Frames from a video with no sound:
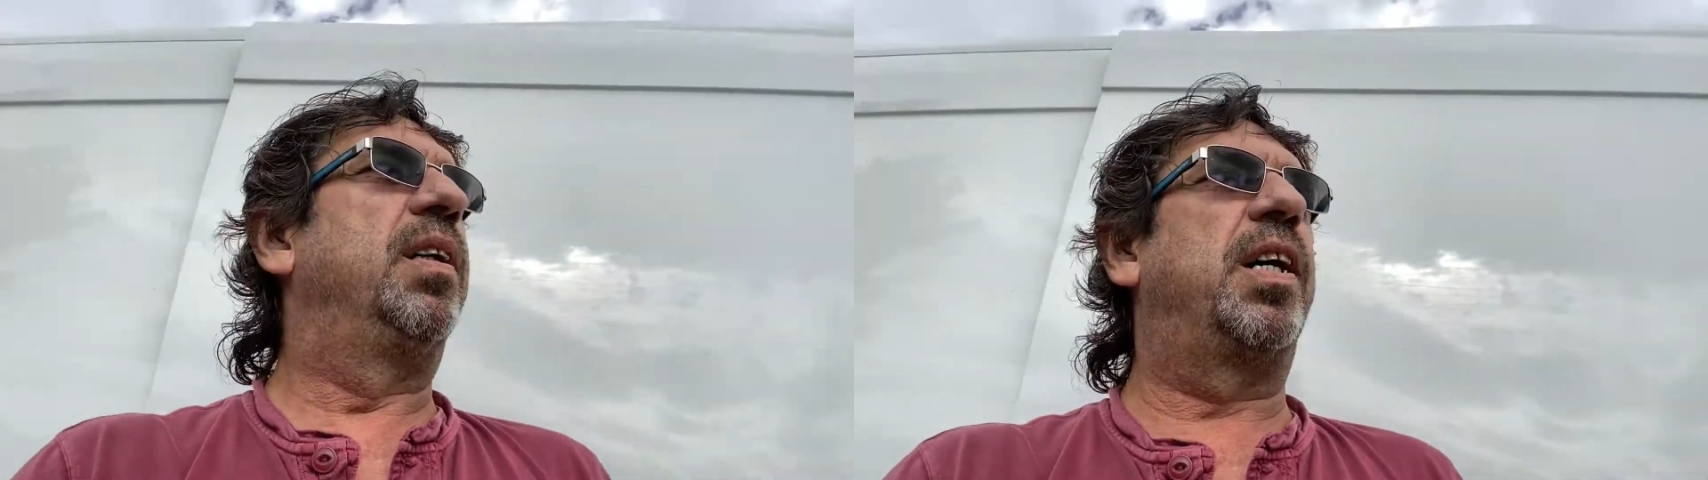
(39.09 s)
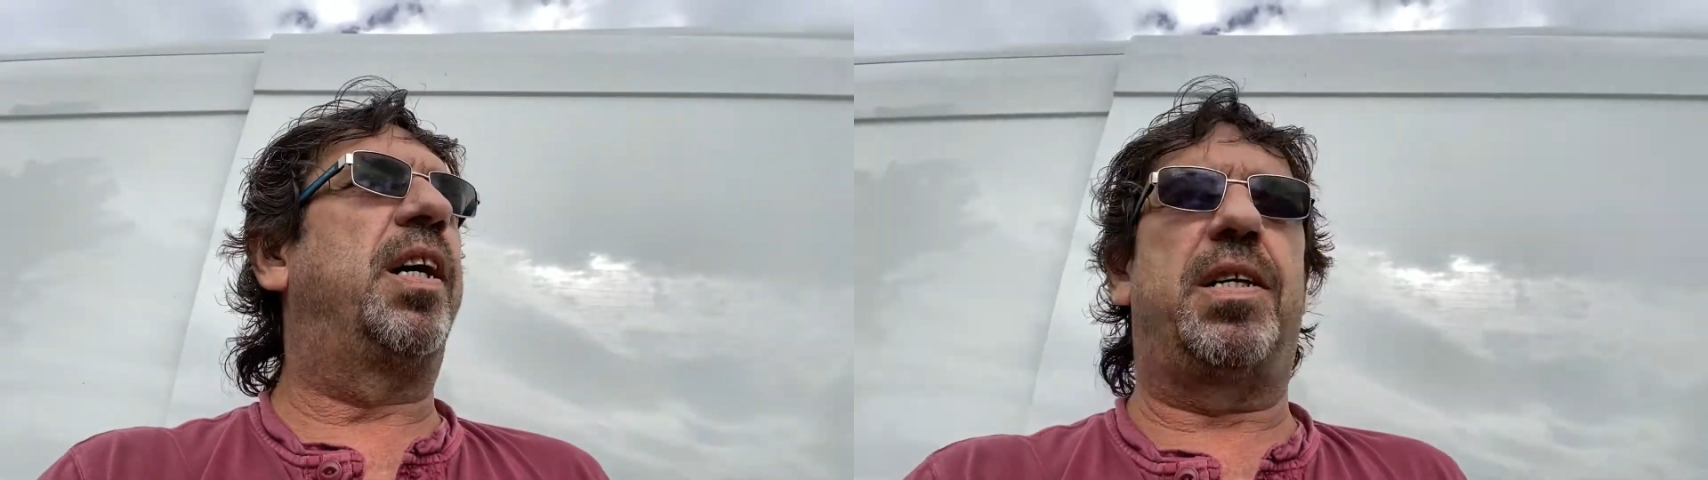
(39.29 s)

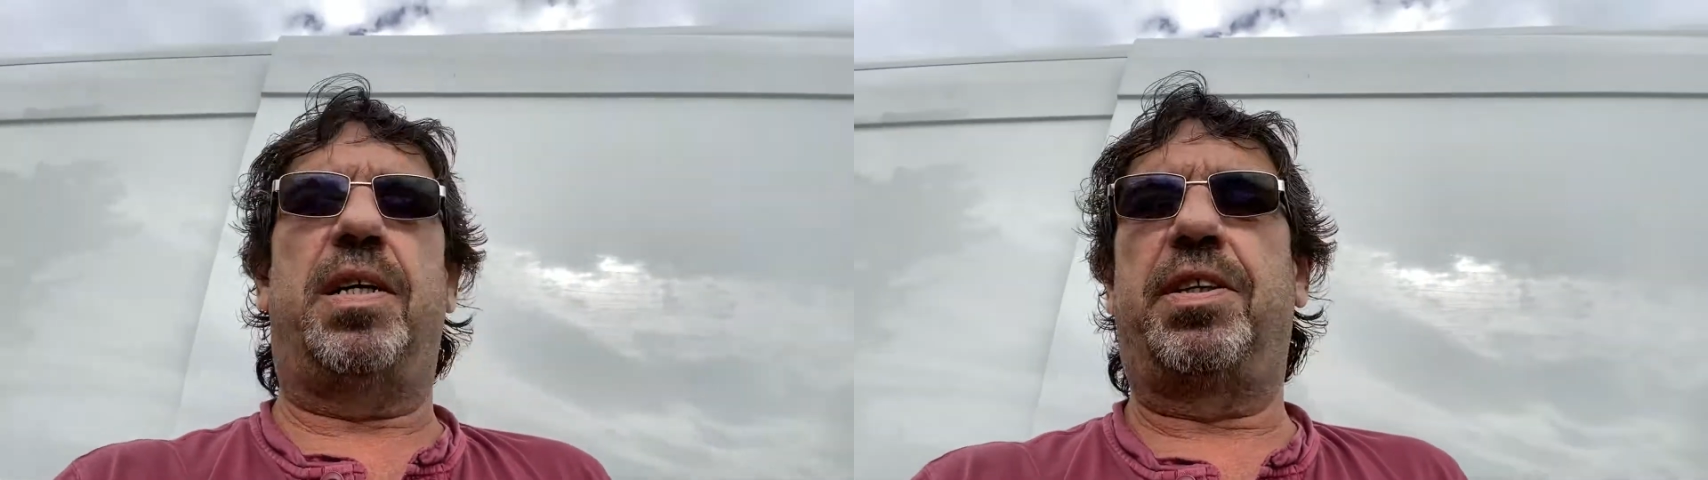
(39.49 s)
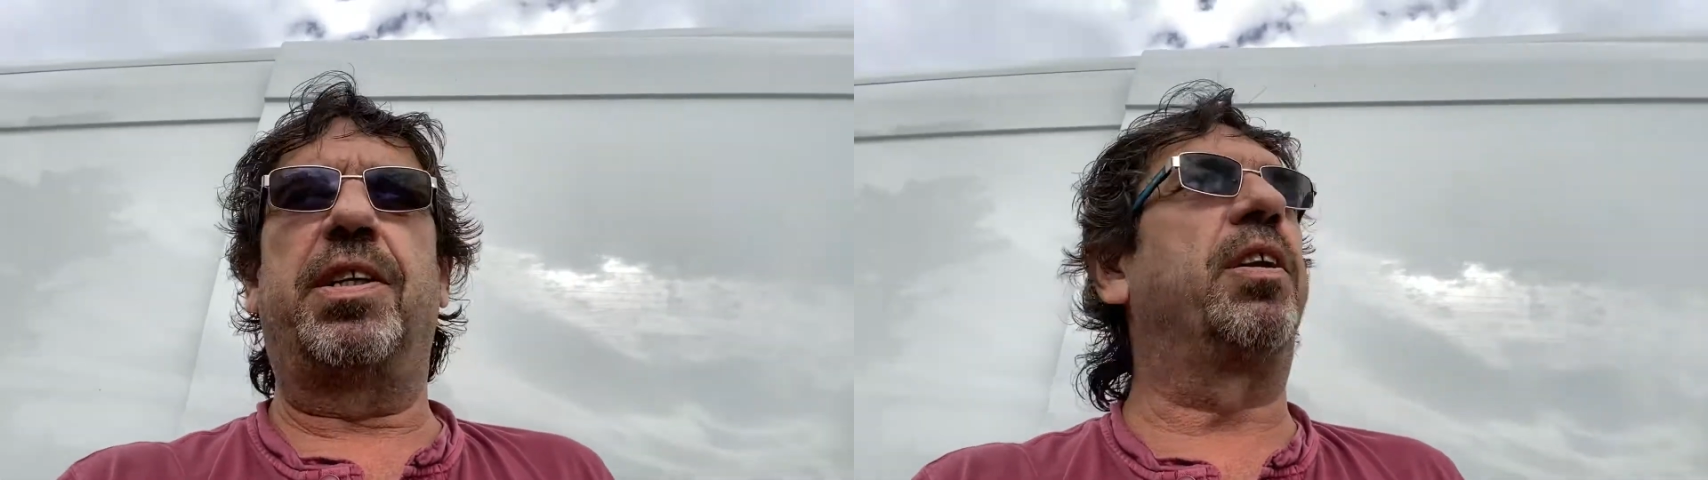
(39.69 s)

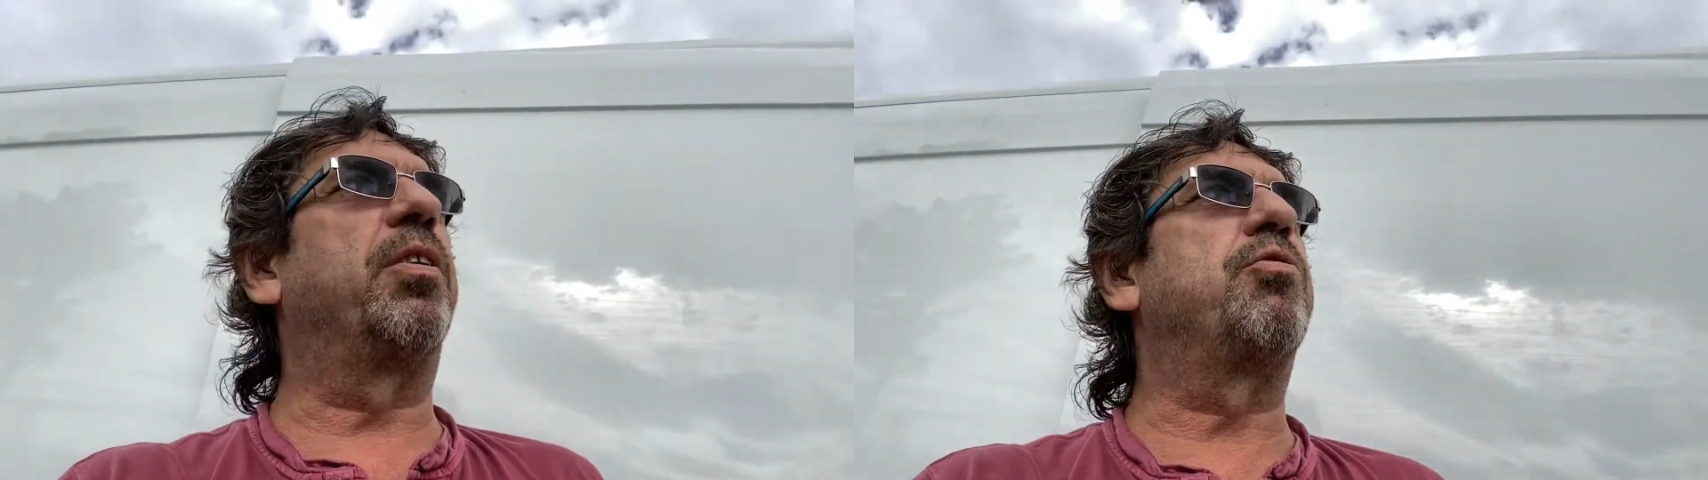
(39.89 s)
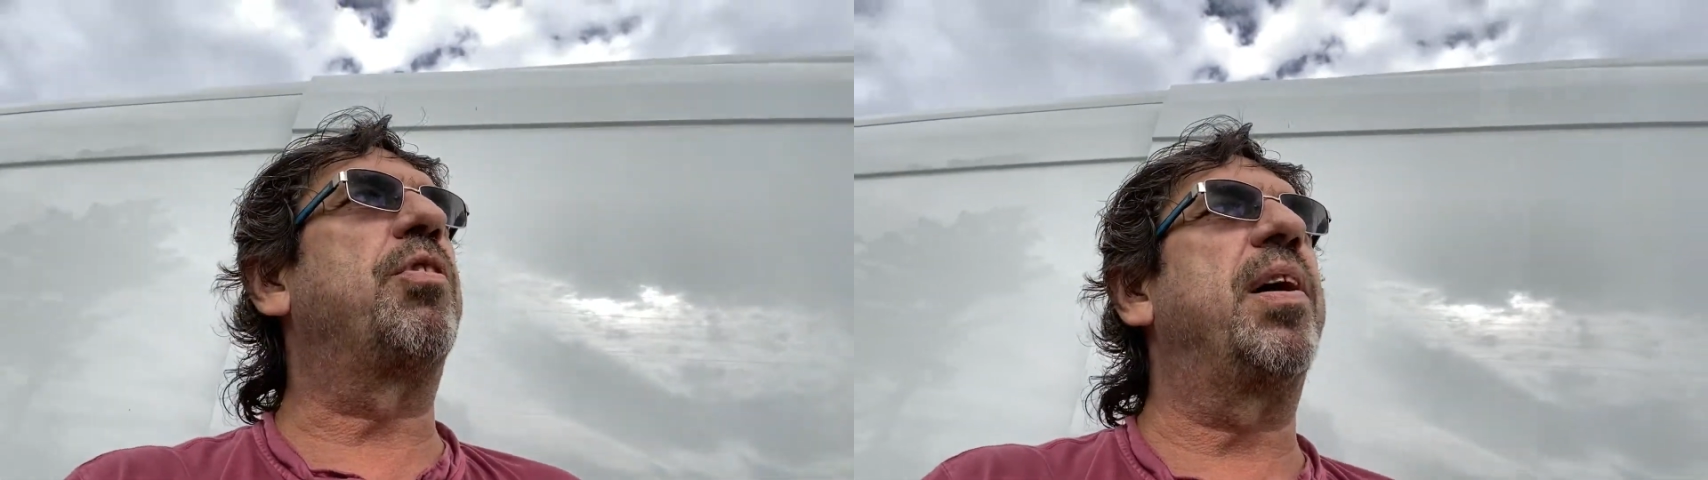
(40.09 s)
Did a
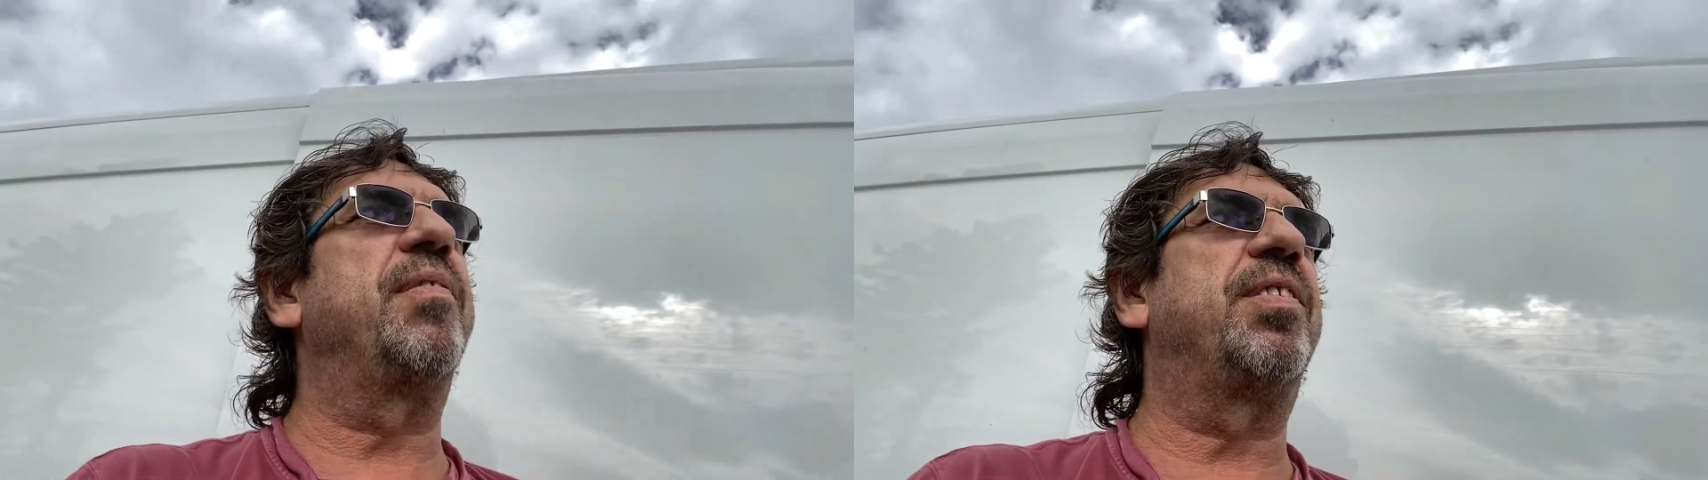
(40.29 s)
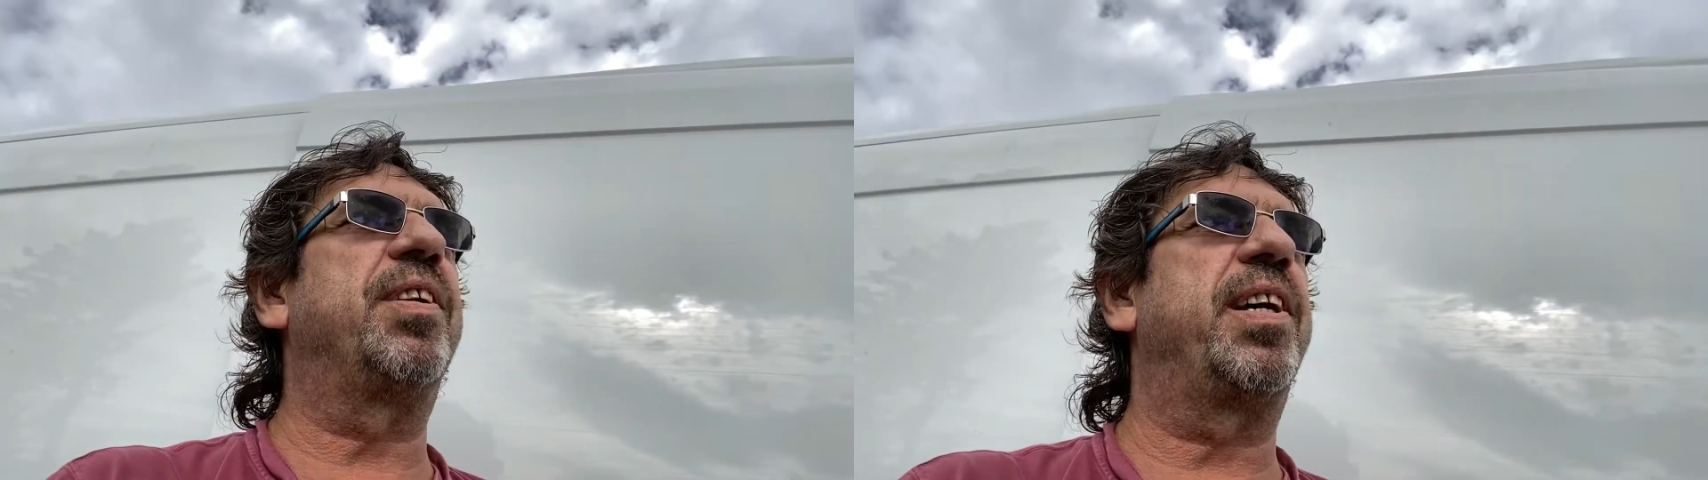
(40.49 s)
little
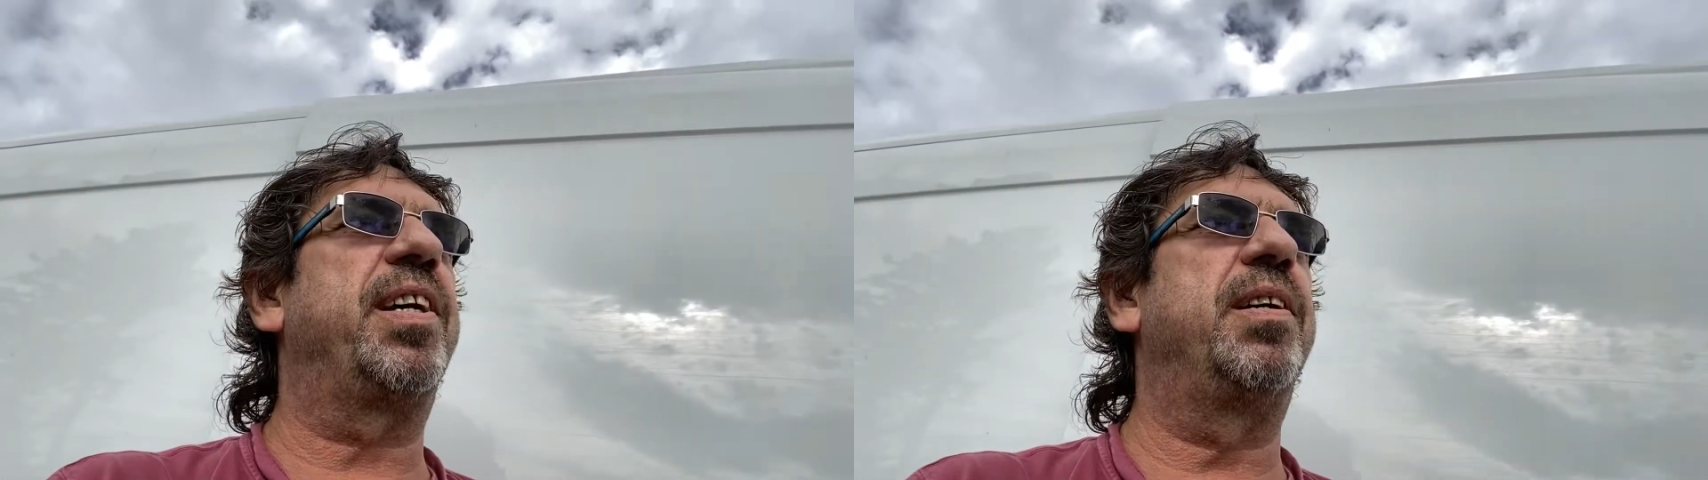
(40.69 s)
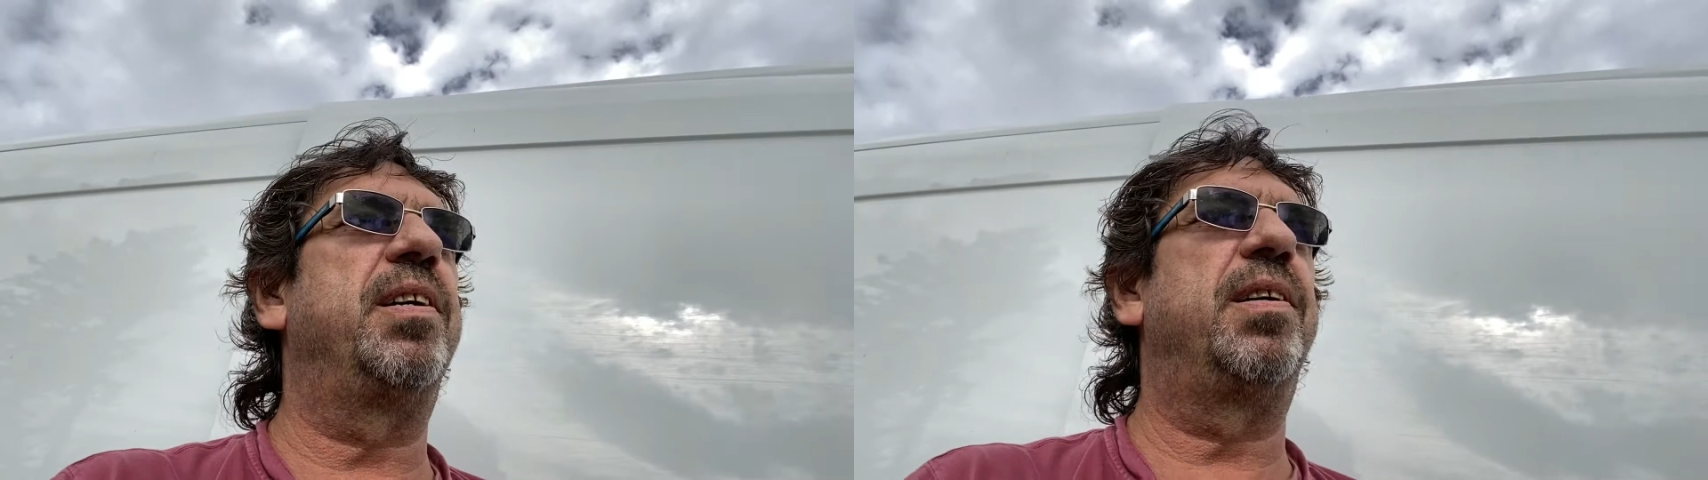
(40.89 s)
driving today.